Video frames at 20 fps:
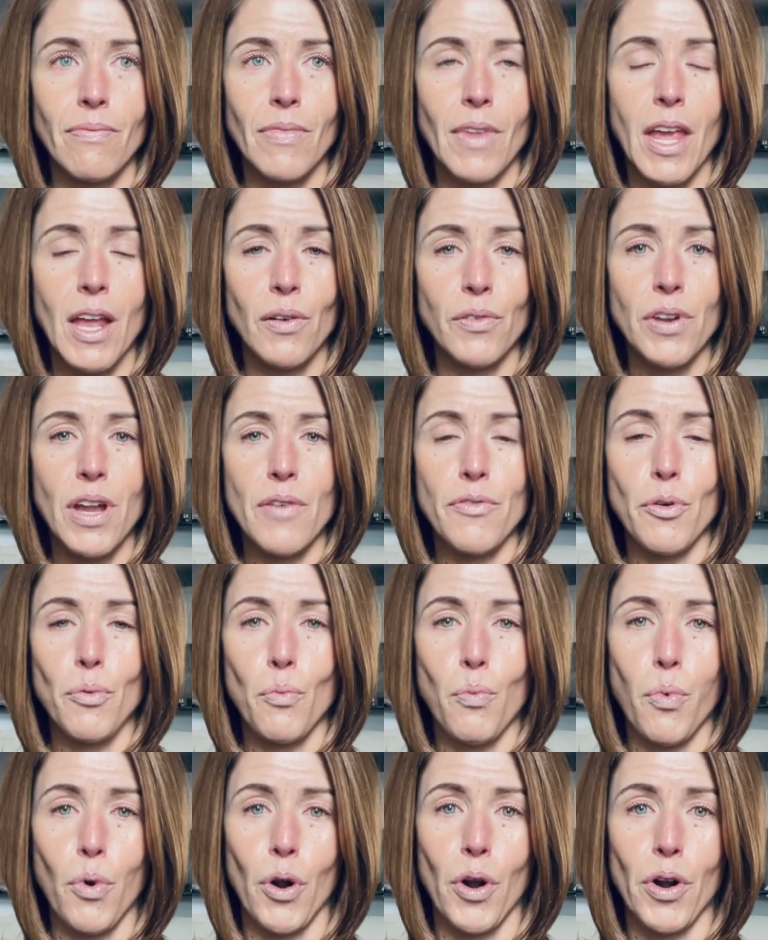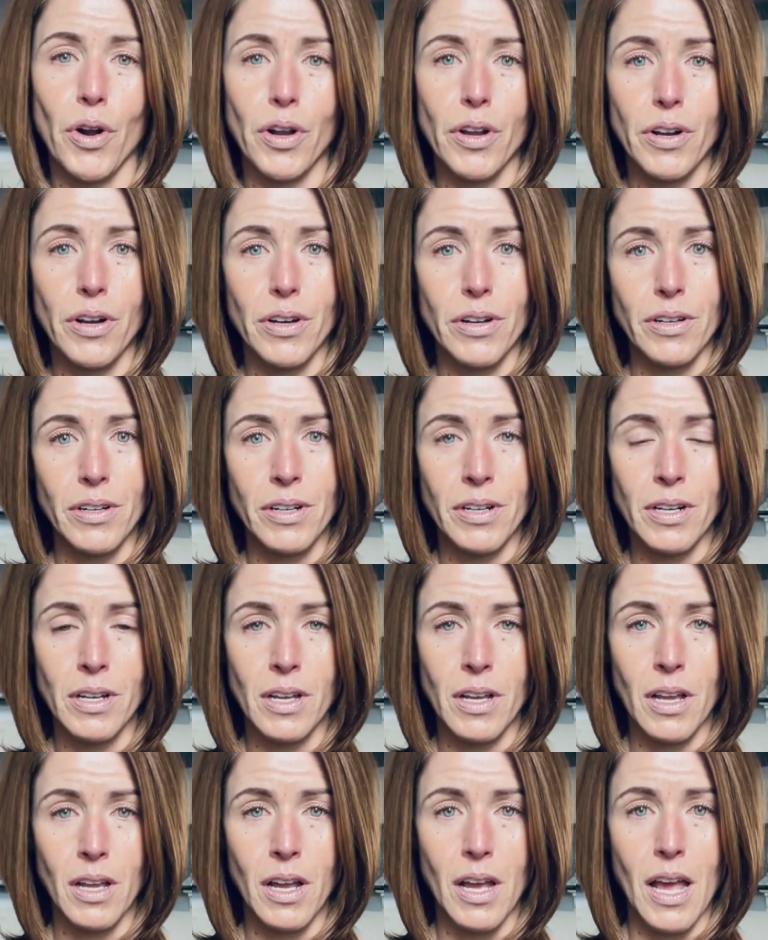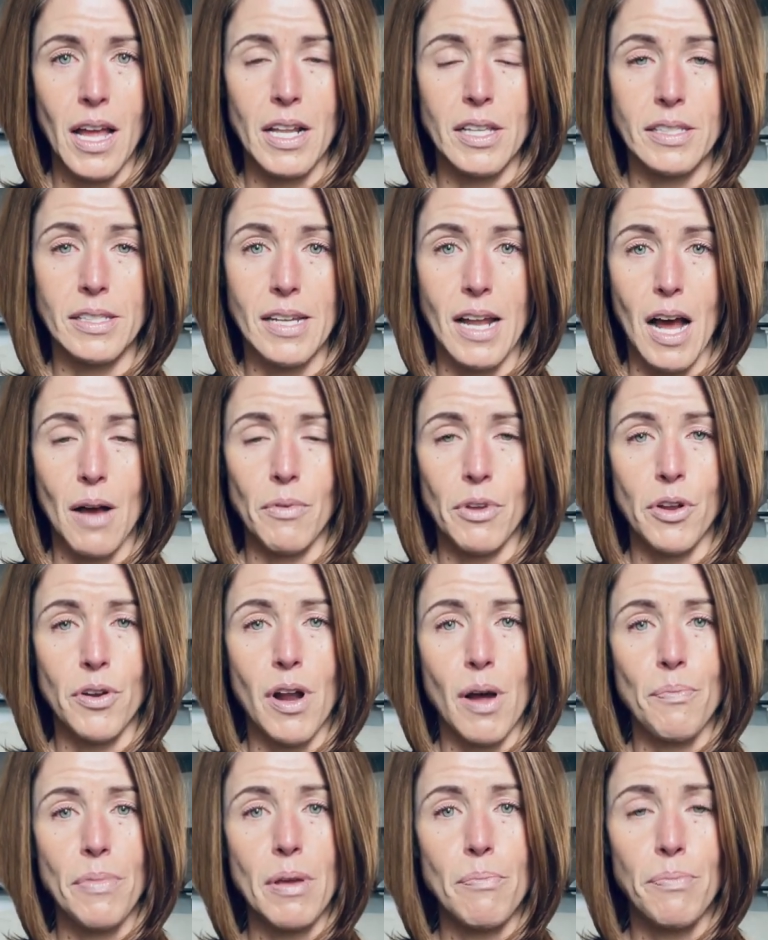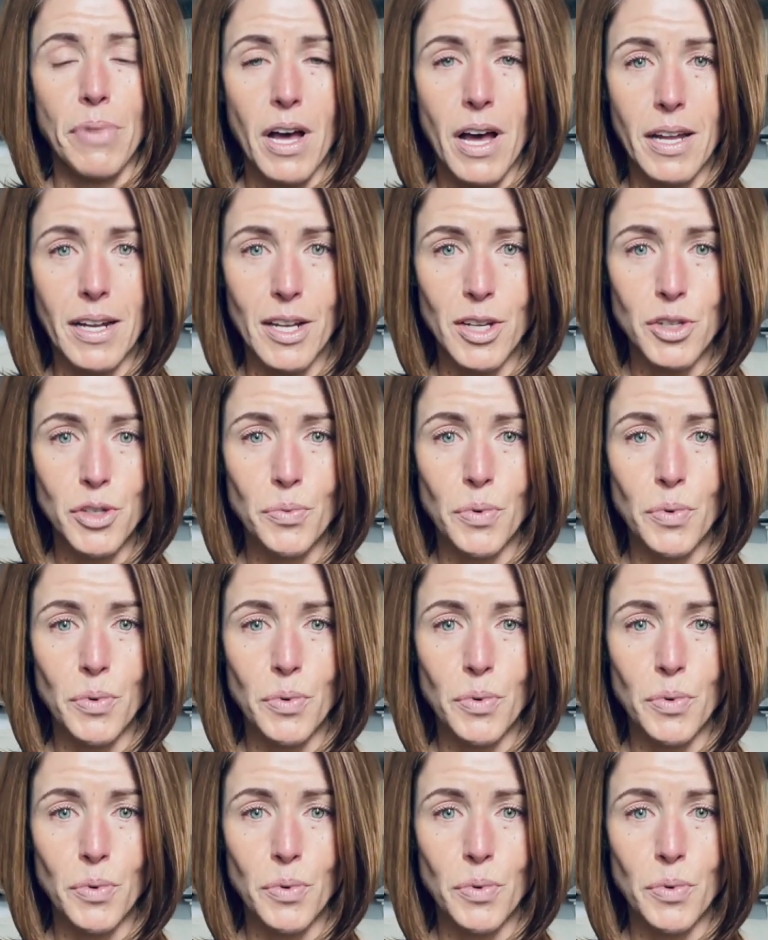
It'll never work. And you're not being punished.